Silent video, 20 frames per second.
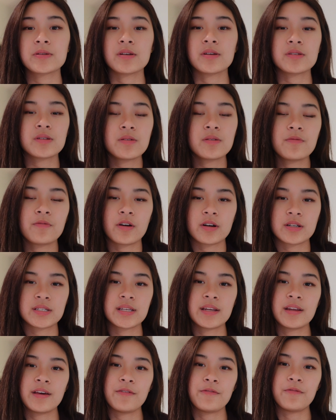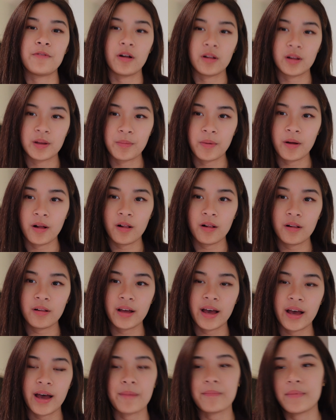also in varsity
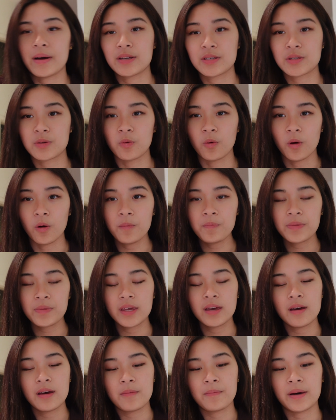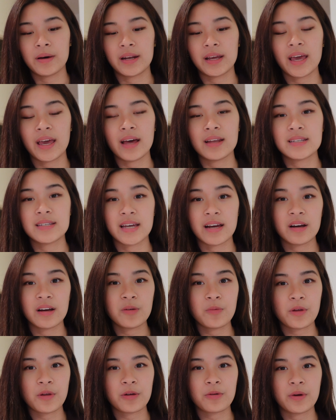volleyball at my school, but again, take it
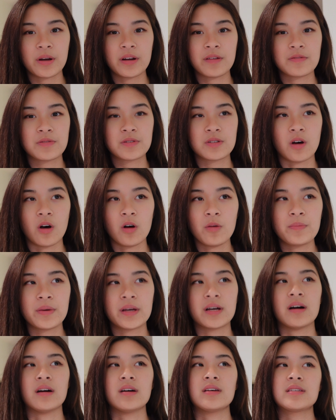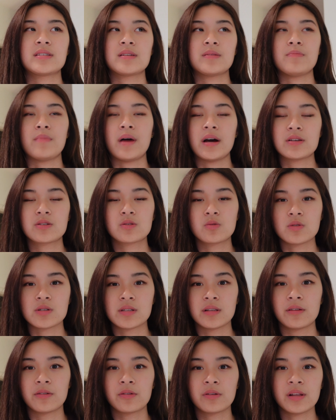with a grain of salt because my school is
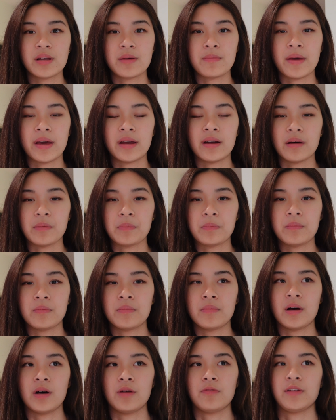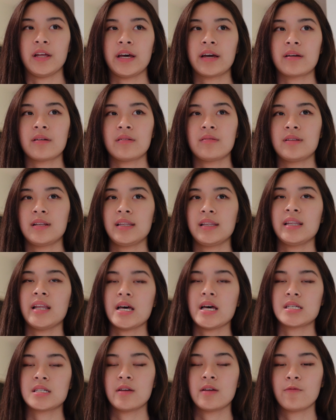literally made up of like
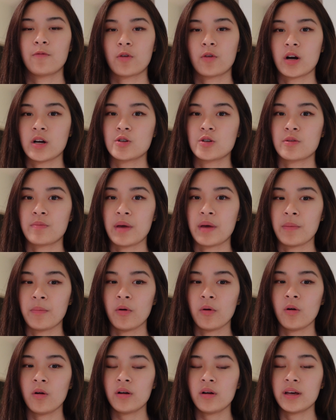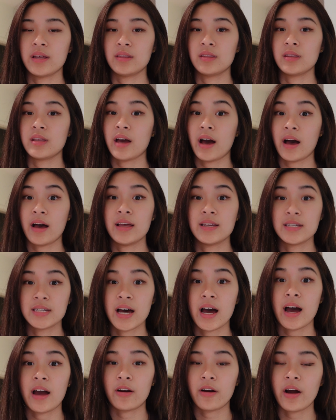less than 400 people in the
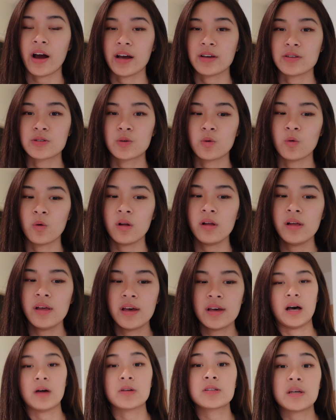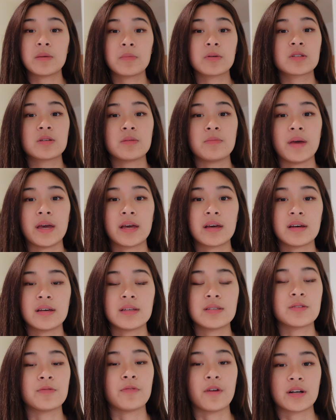entire high school. I was able to make it
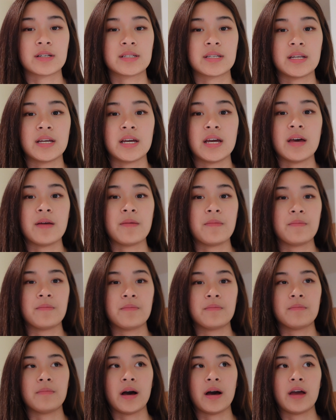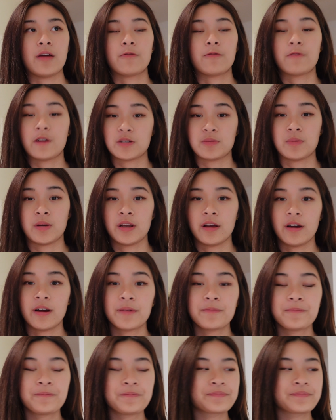into varsity in my freshman year.
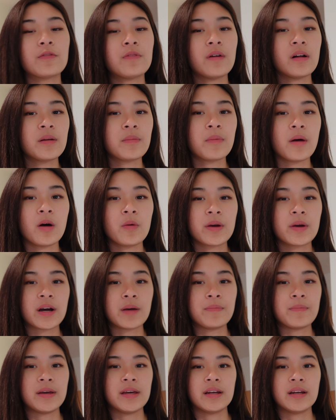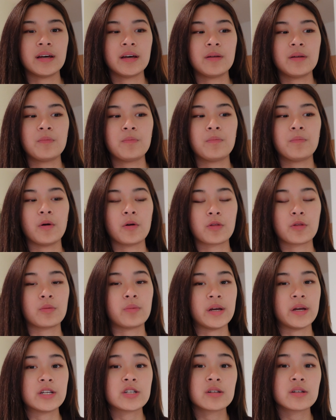For volleyball, we competed both
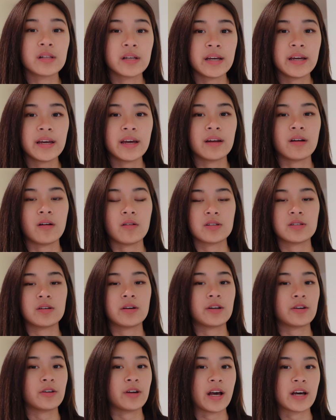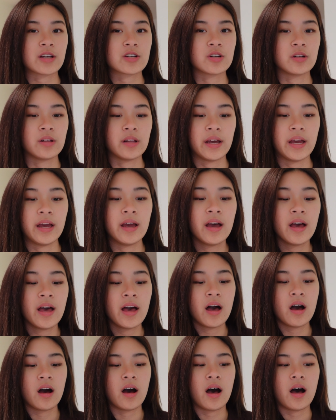regionally and also internationally.
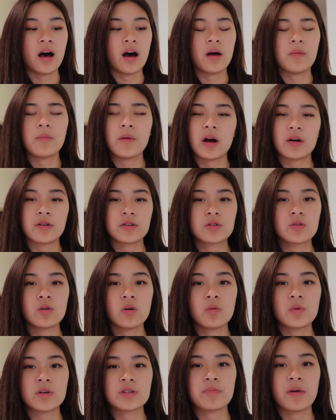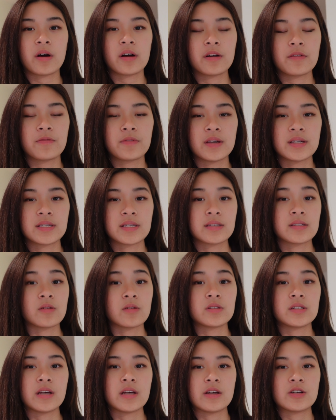Our school was part of this
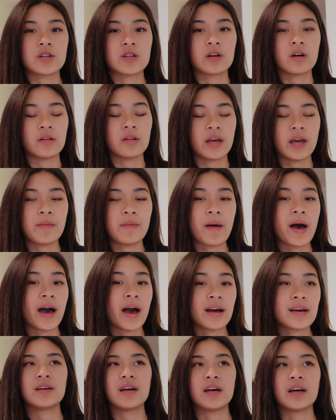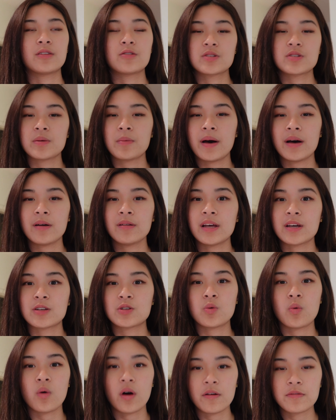association called APAC. There's about like
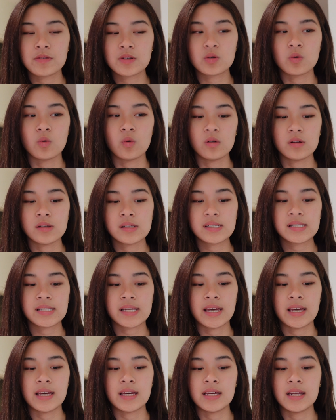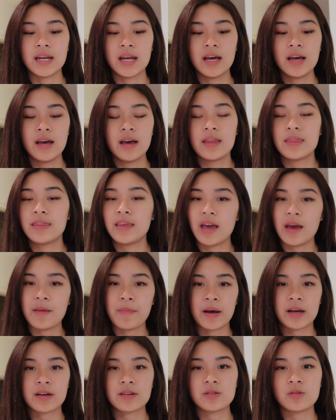12 schools in the
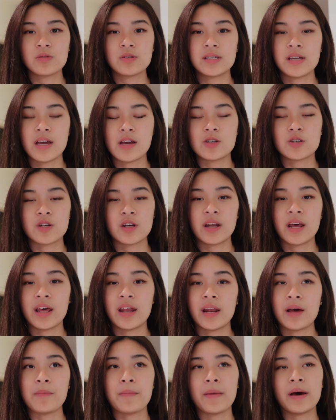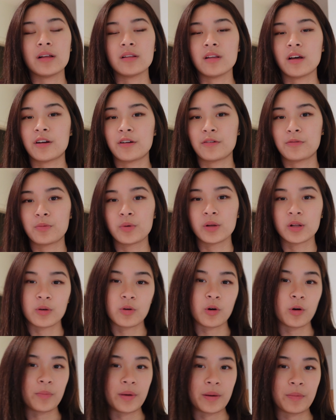APAC association, and I met a lot of really
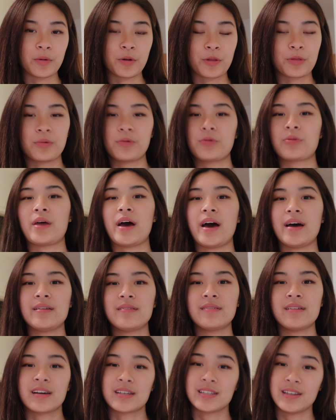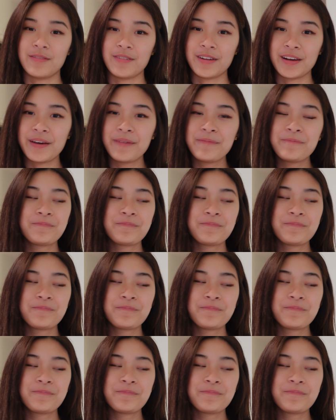cool people through that activity.